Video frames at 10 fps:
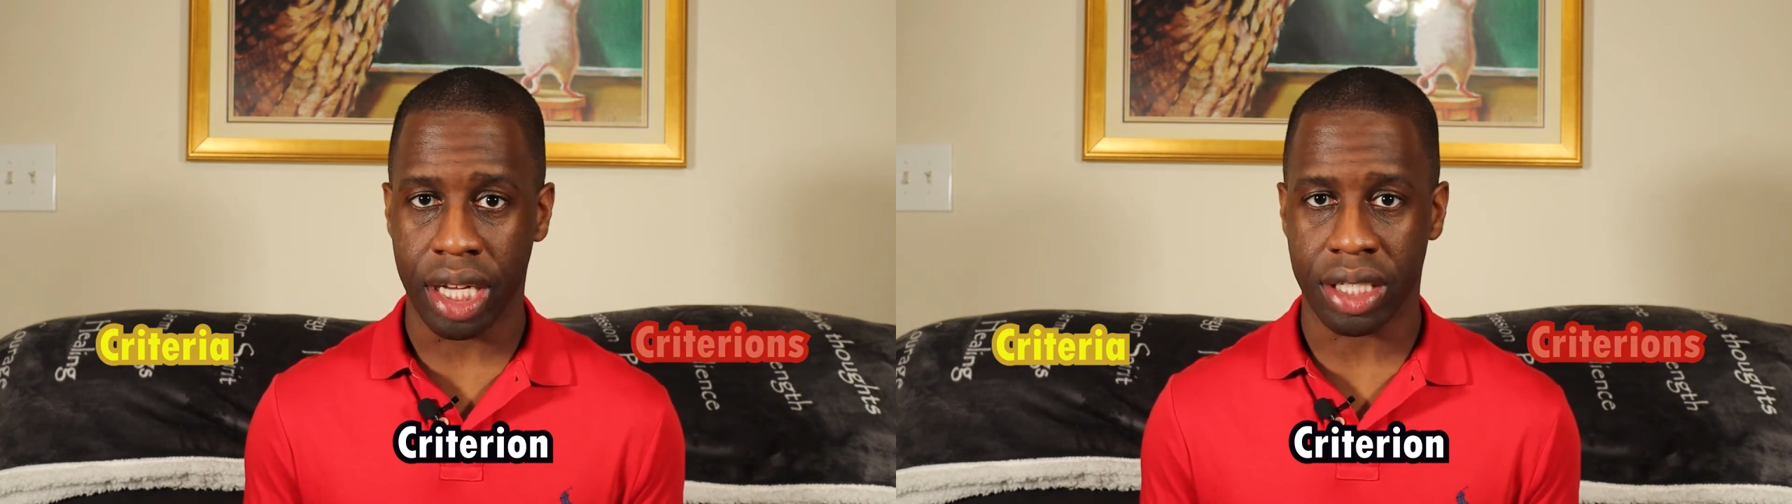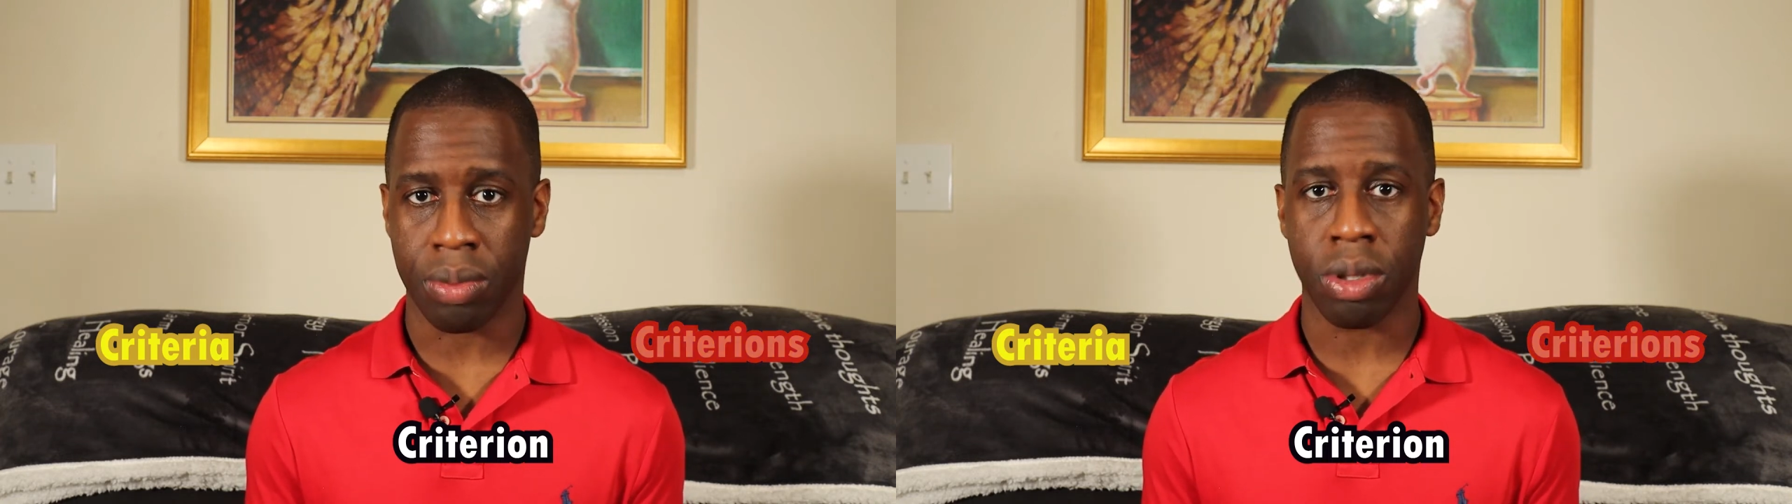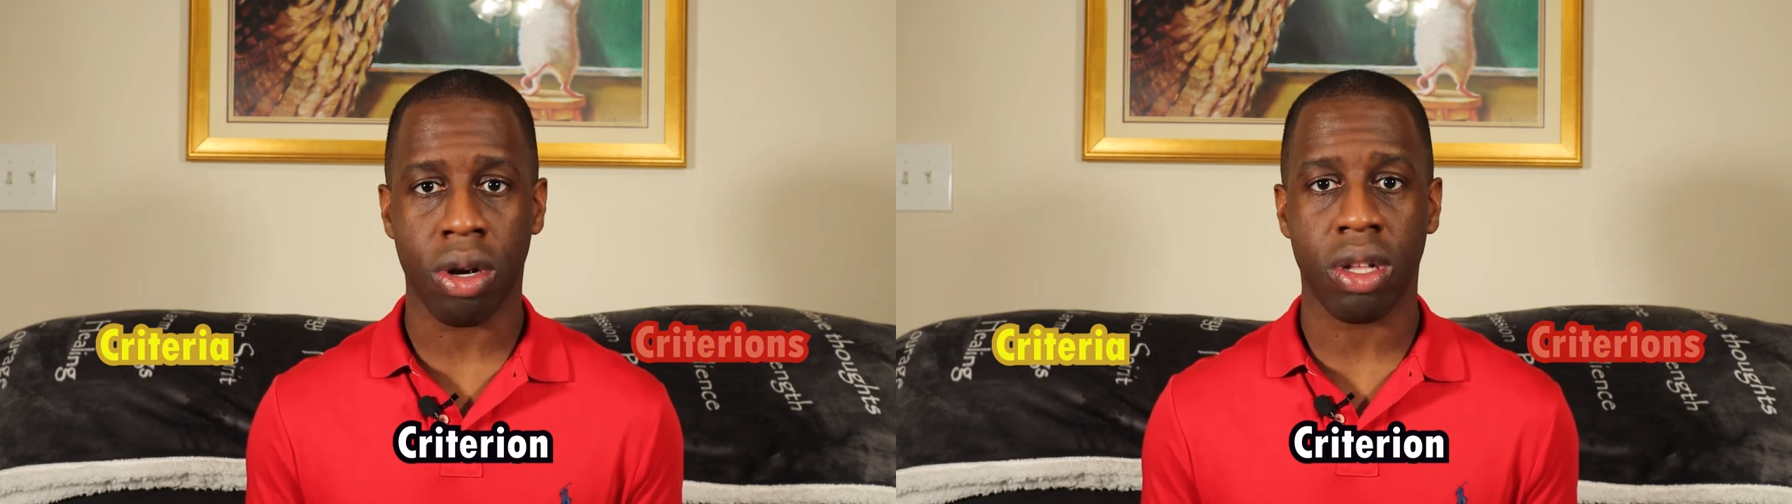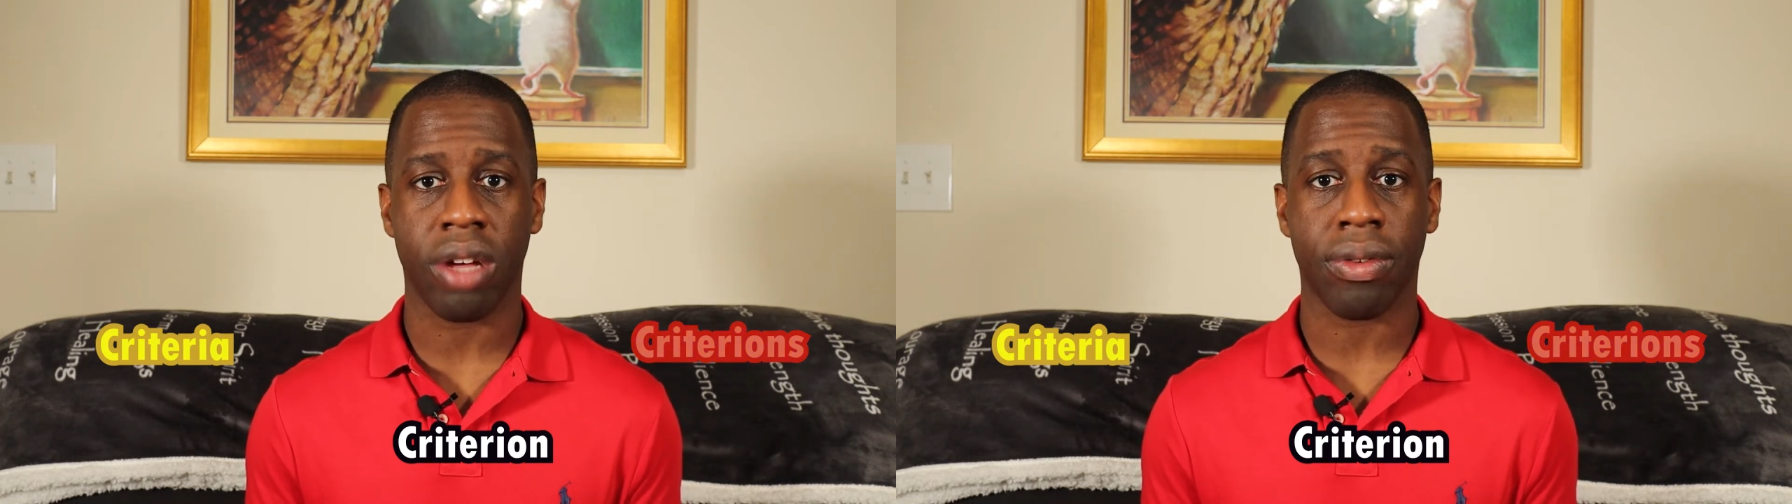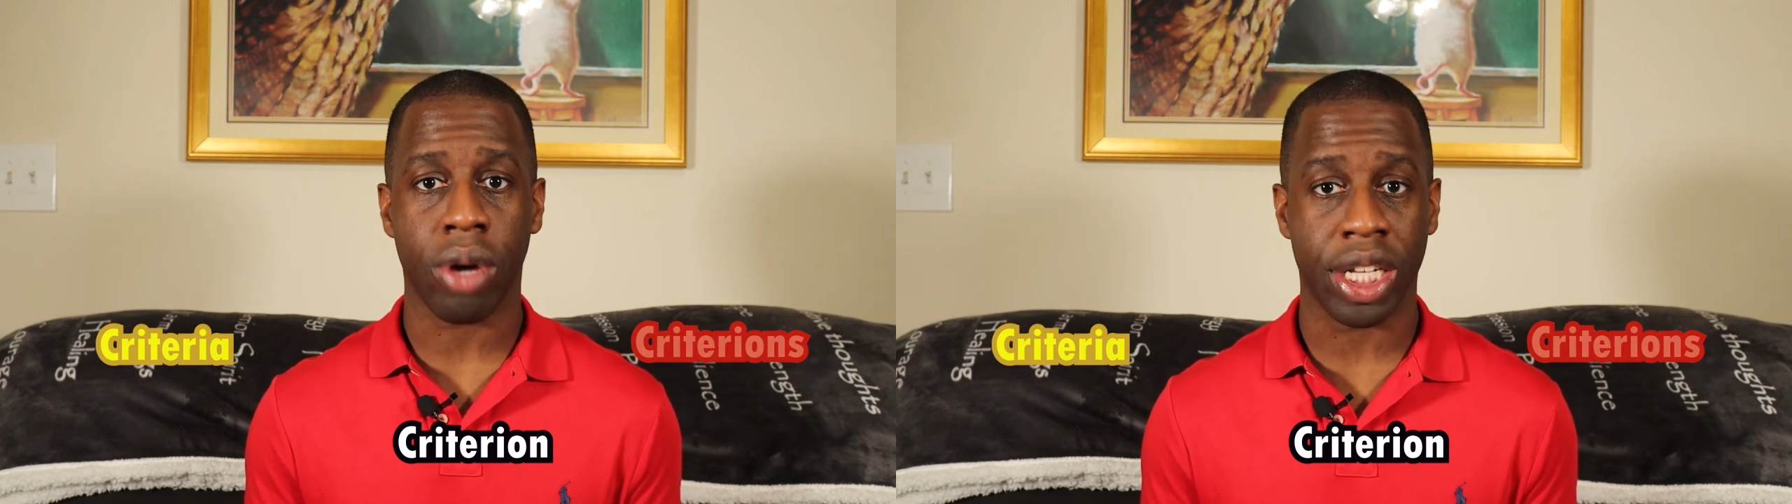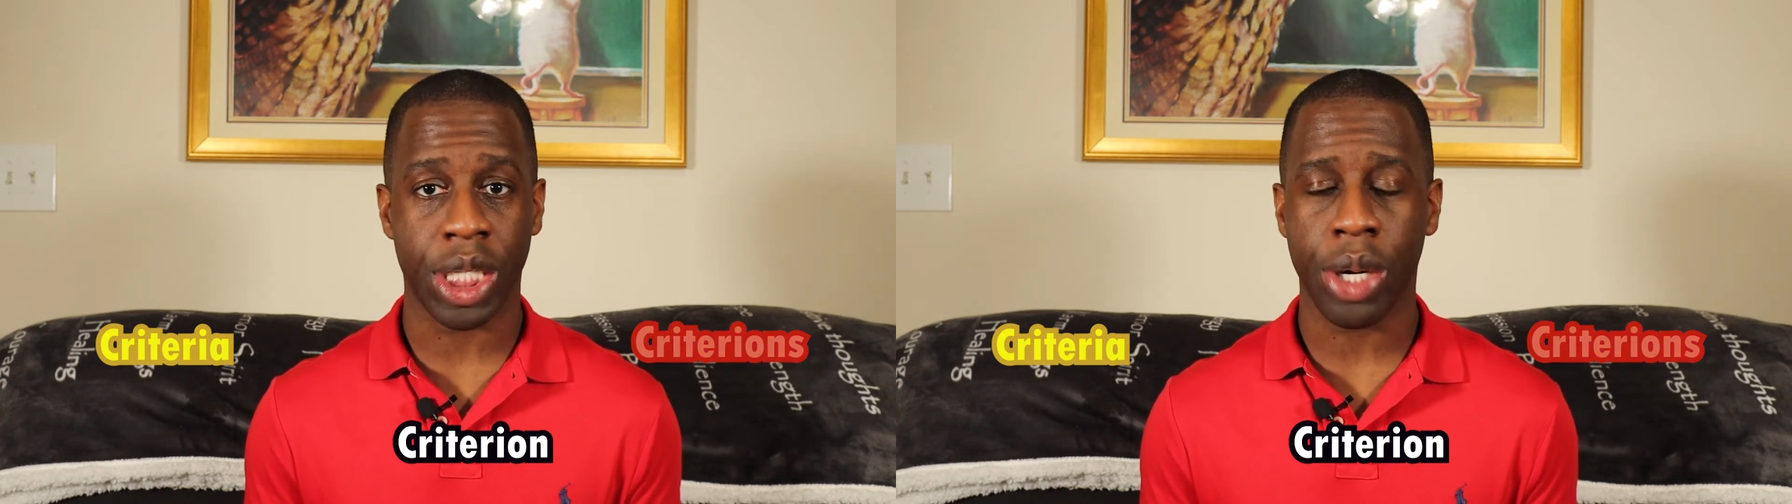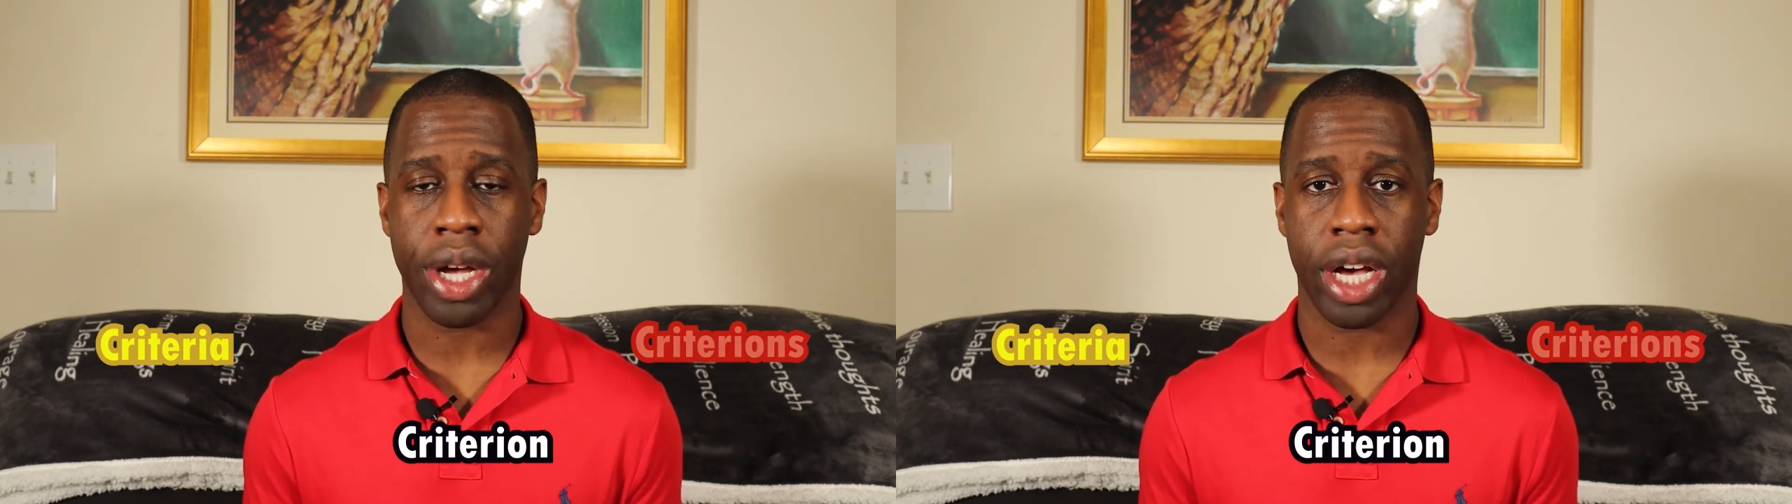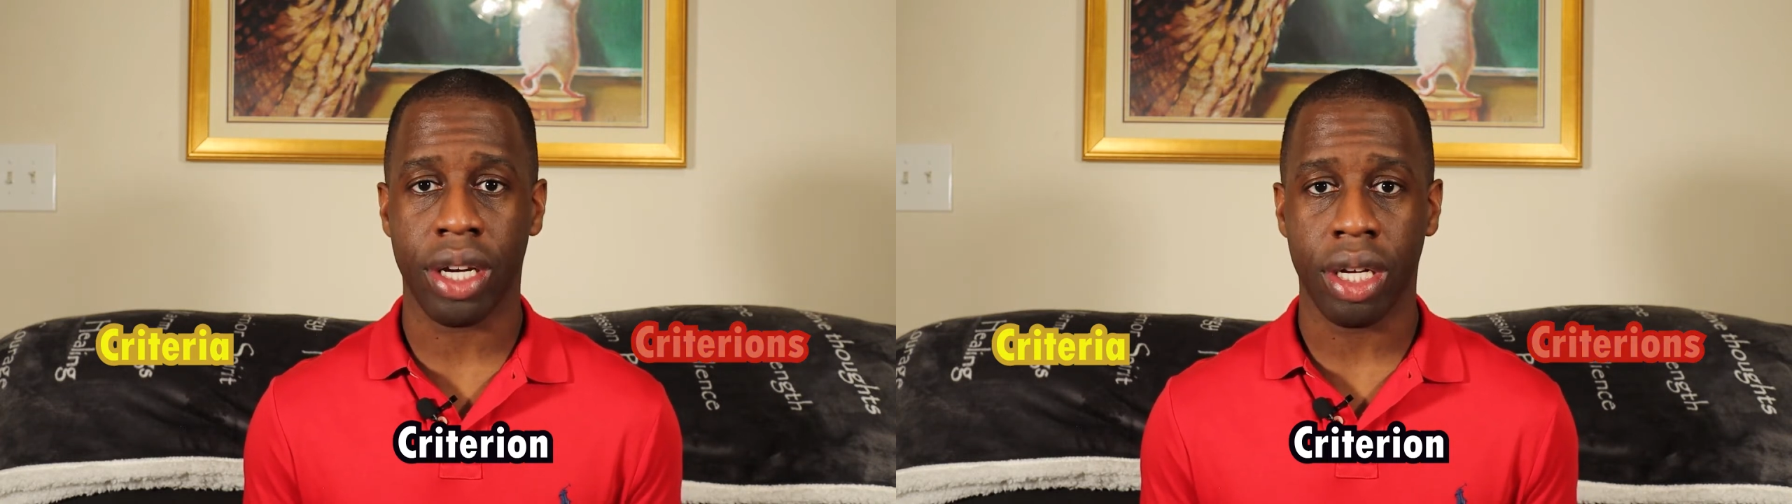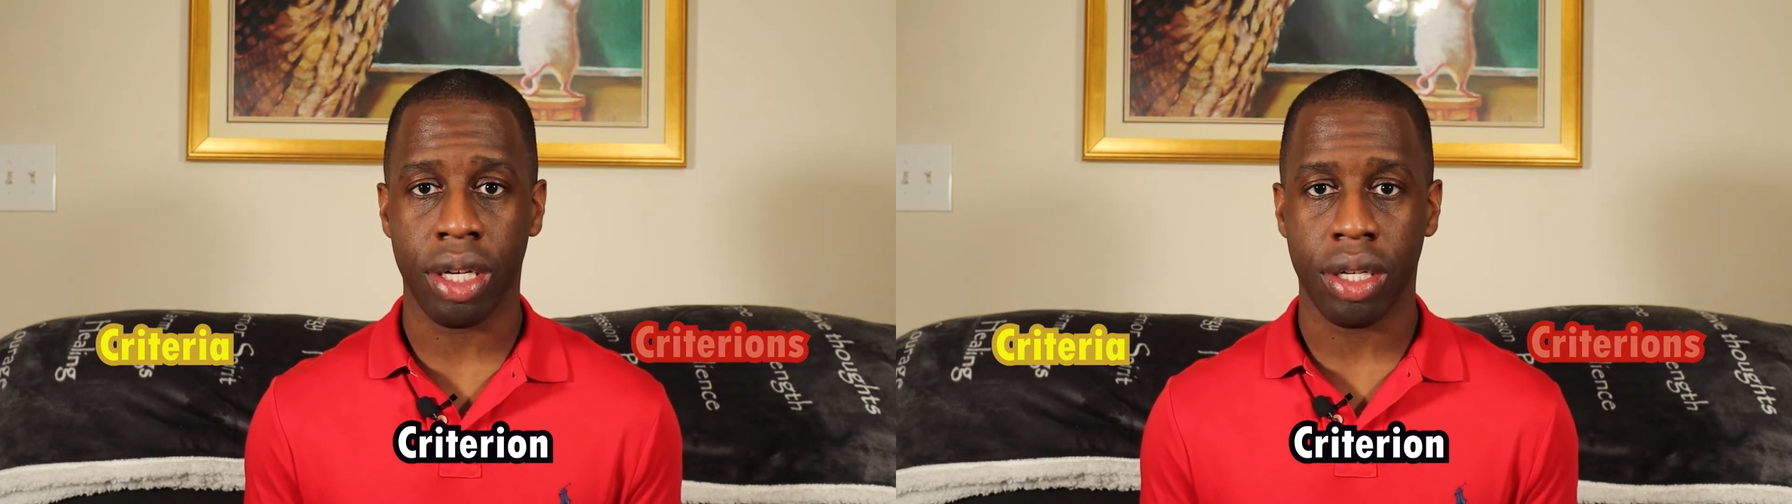as the plural of criterion,